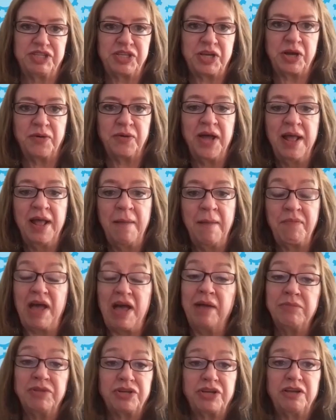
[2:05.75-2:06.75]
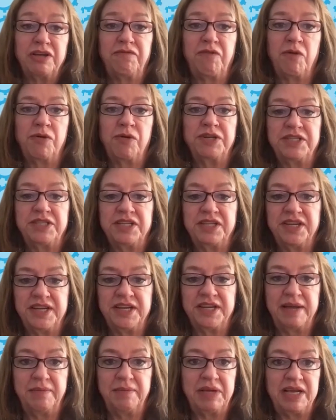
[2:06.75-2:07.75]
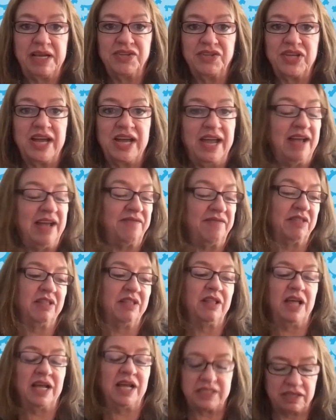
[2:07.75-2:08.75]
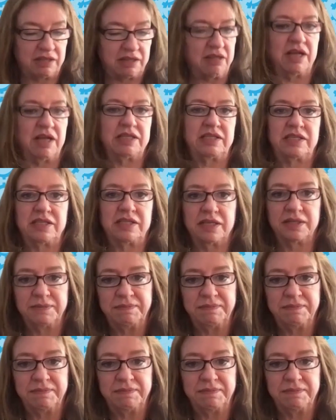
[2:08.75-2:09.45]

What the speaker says: So I'm looking forward to today because I have lots of thoughts.